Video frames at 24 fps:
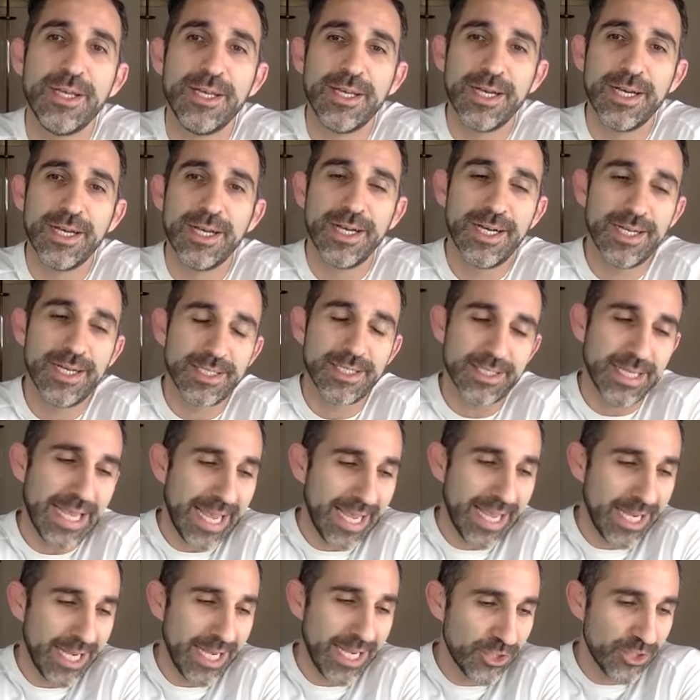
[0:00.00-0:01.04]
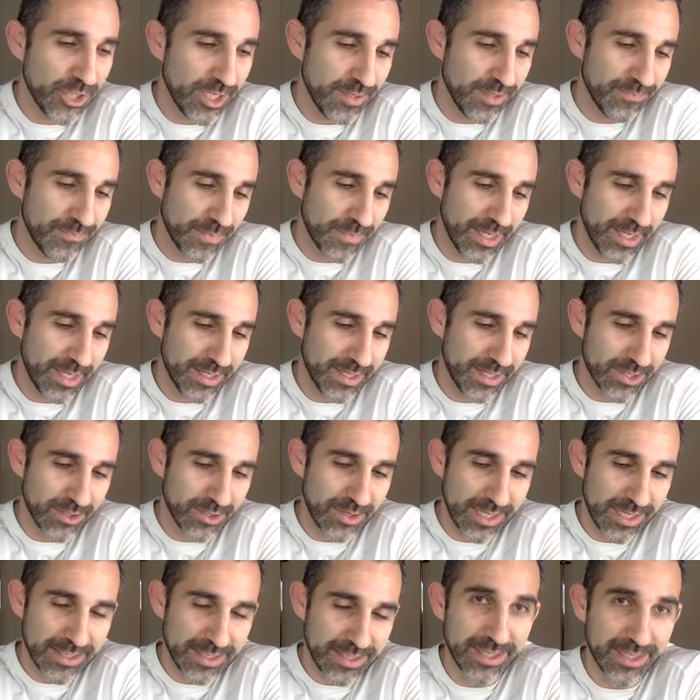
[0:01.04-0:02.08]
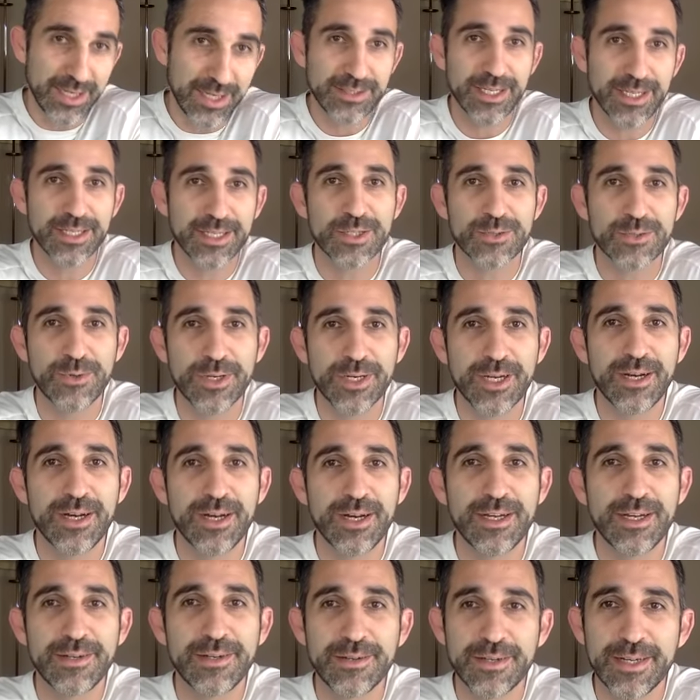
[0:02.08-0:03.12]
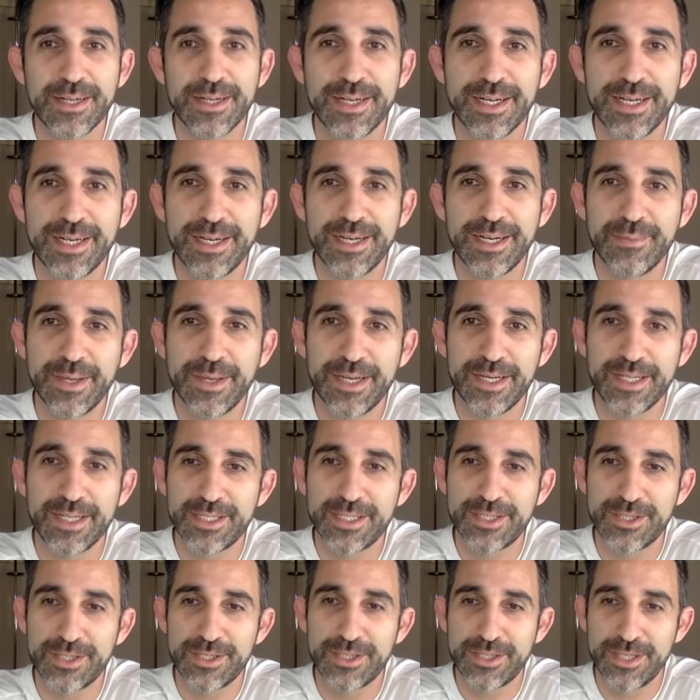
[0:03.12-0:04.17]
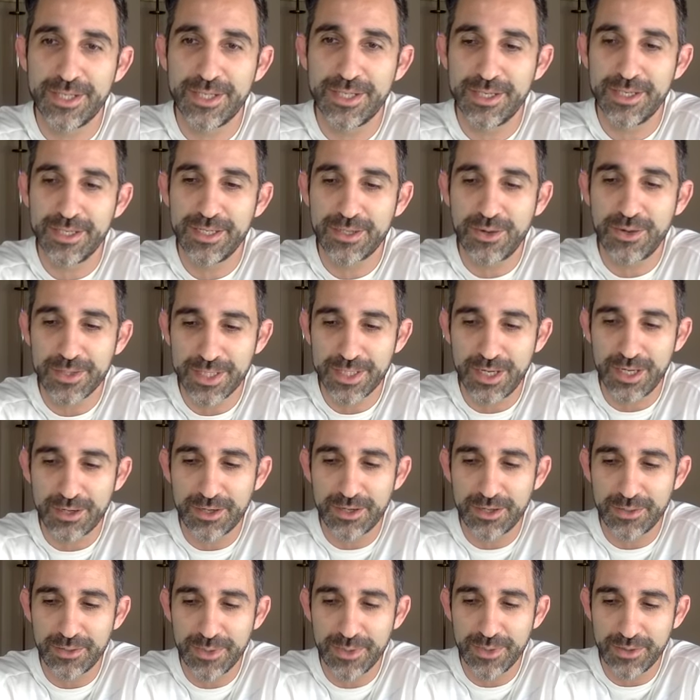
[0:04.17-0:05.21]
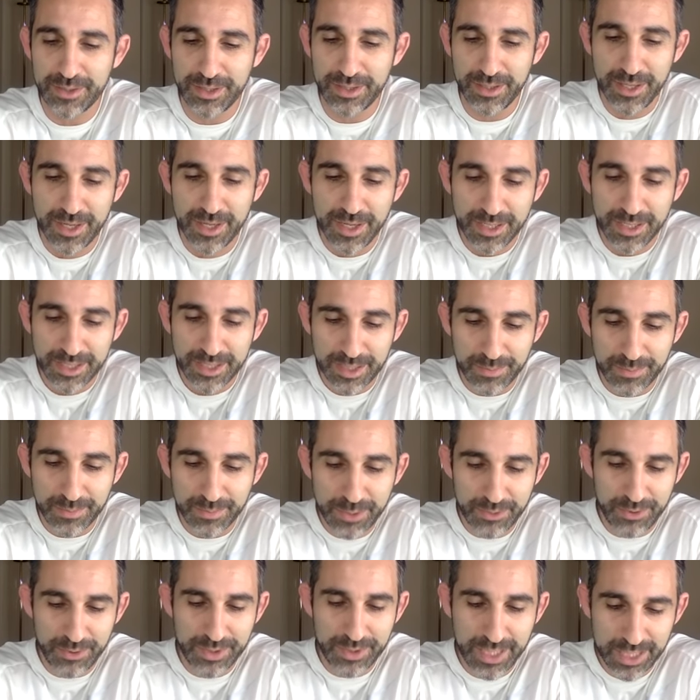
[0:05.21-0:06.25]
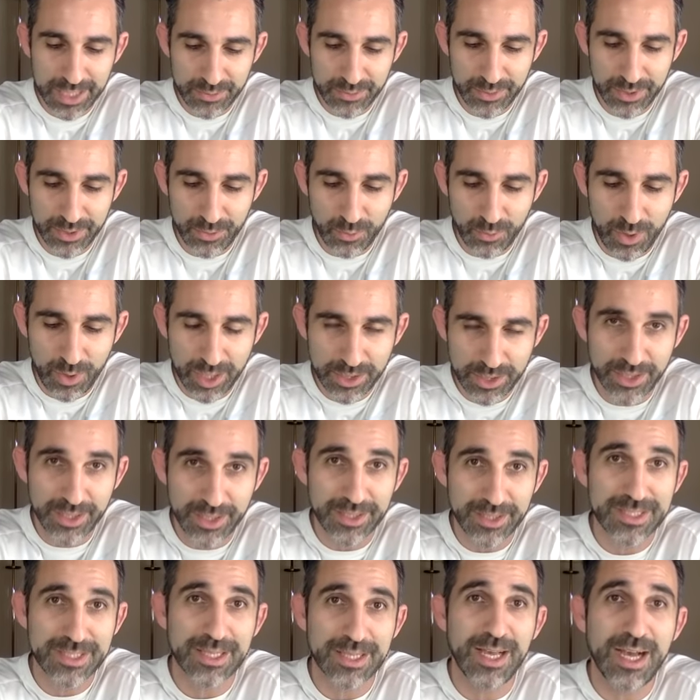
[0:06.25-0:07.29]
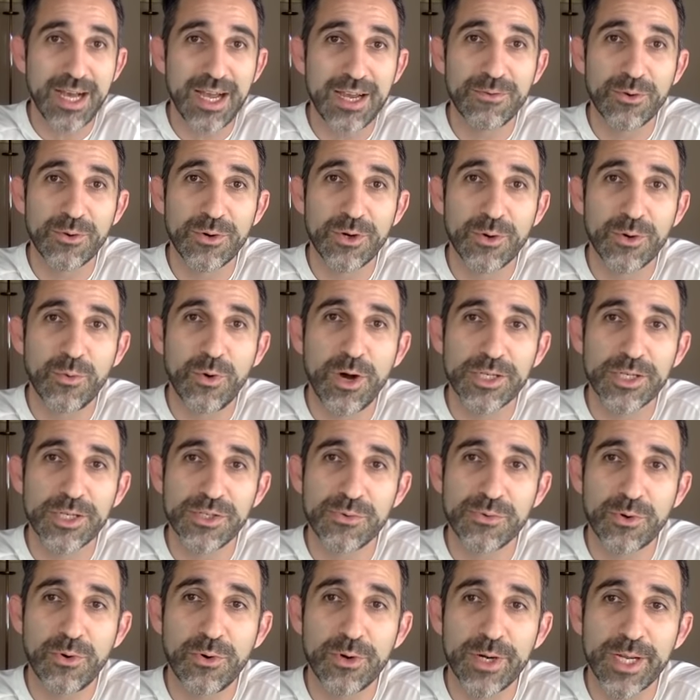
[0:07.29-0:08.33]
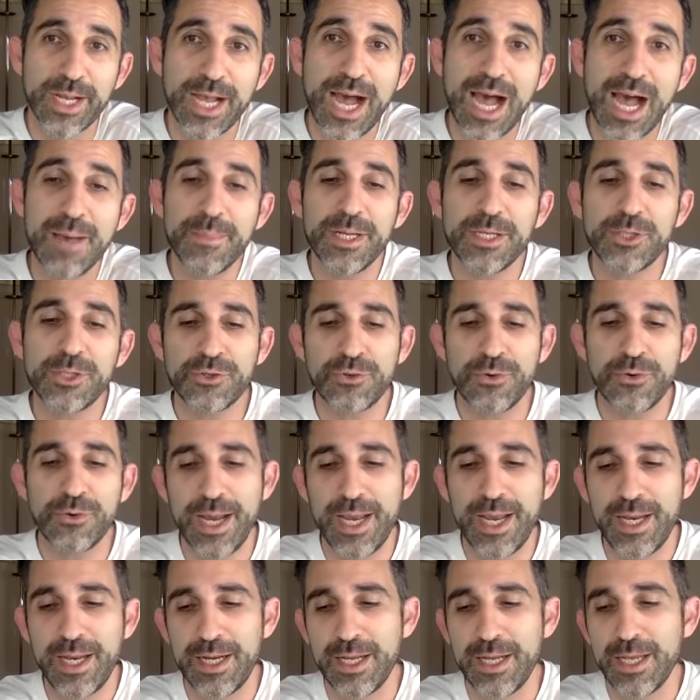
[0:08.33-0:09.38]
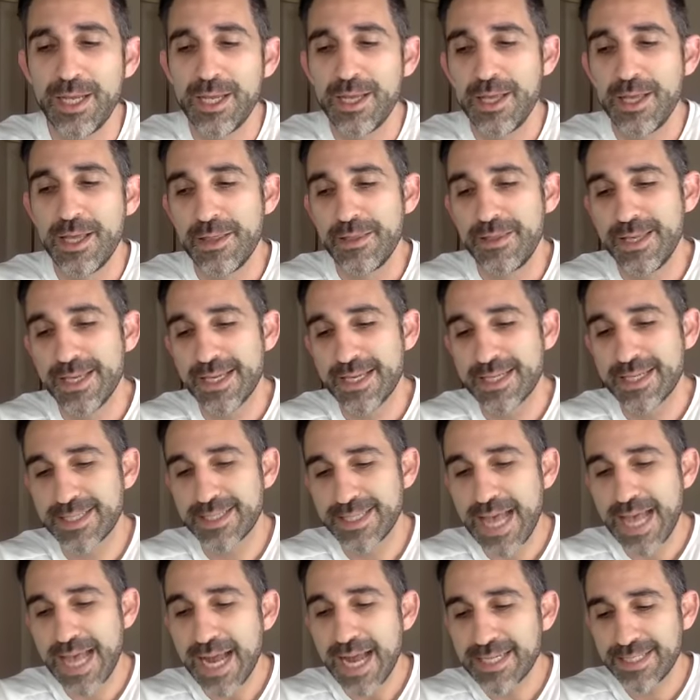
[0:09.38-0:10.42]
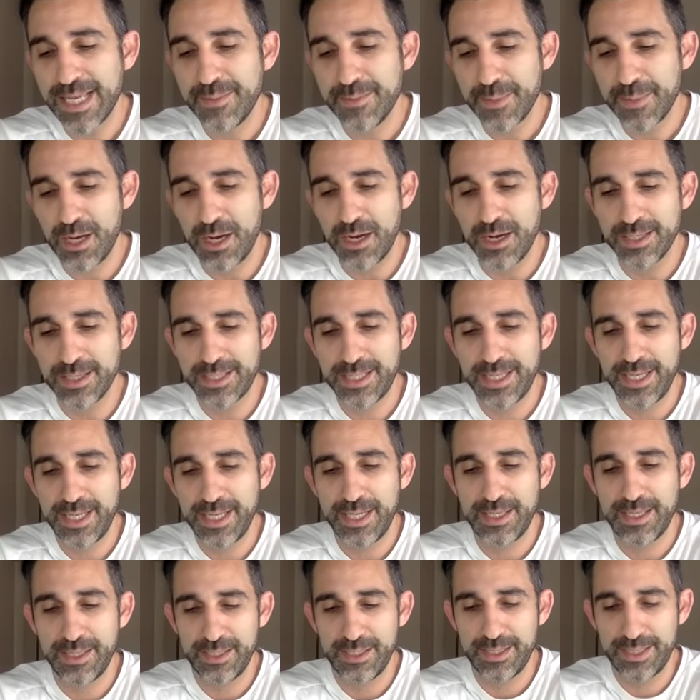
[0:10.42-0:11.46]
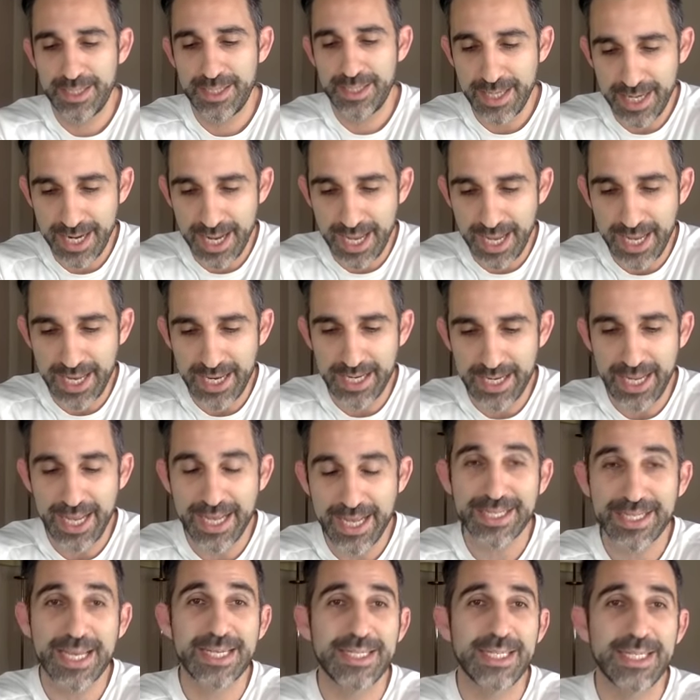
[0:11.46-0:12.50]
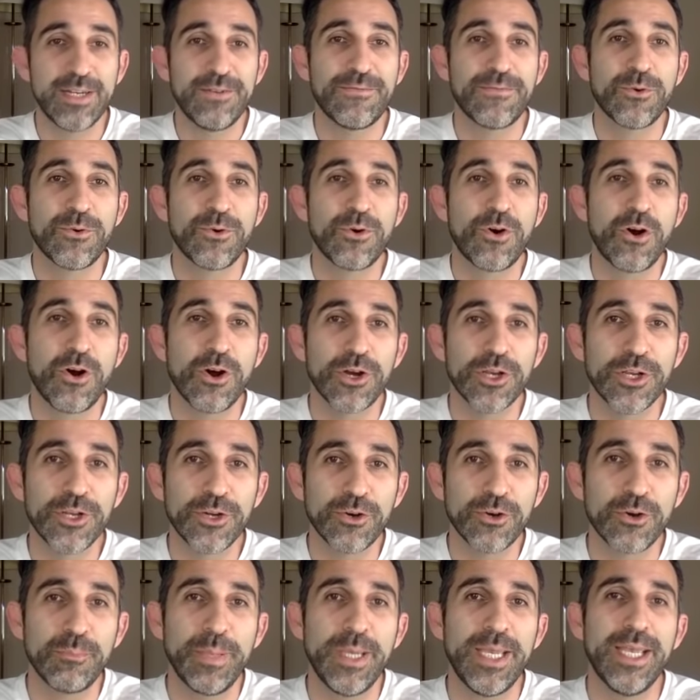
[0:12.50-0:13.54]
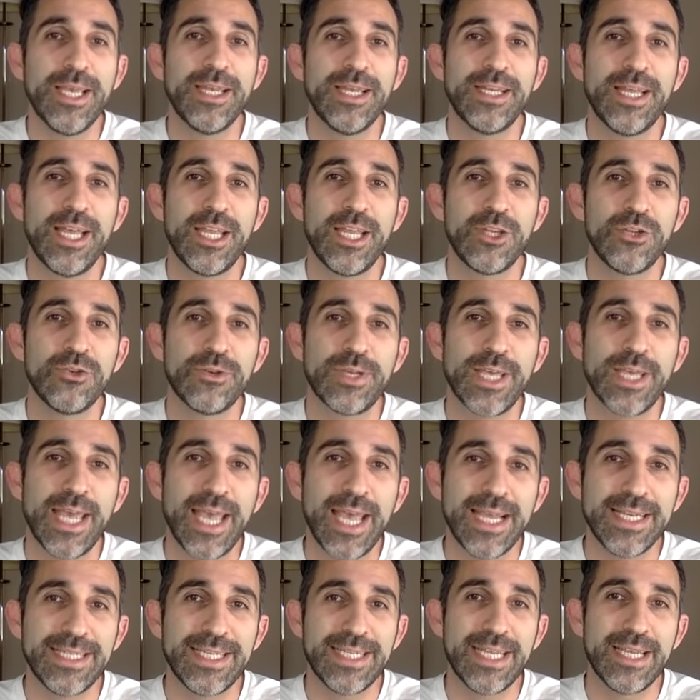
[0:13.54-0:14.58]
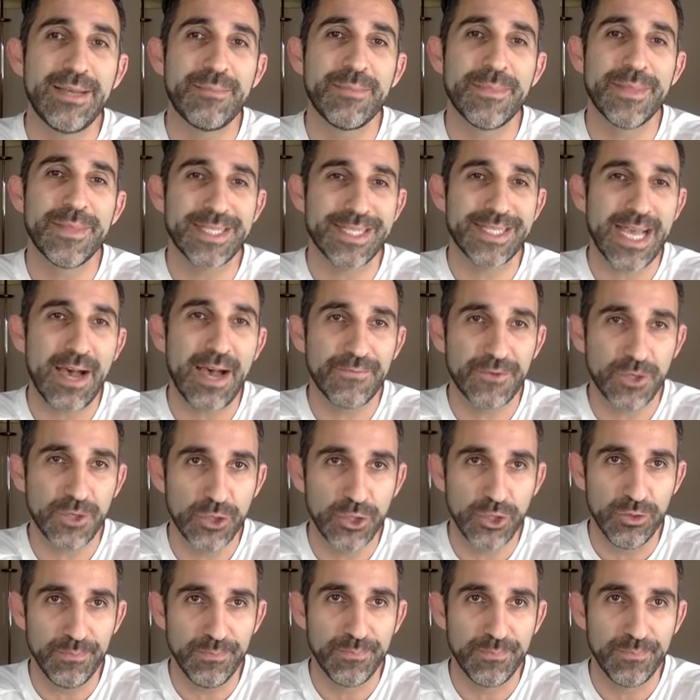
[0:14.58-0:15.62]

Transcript: Asia. And so I said, I'll take this one on. And it's always an honor to be able to be with you guys, whether you're watching this live or you're watching the recording. I'm going to train the exact same content tonight as I did for our European and UK team this afternoon.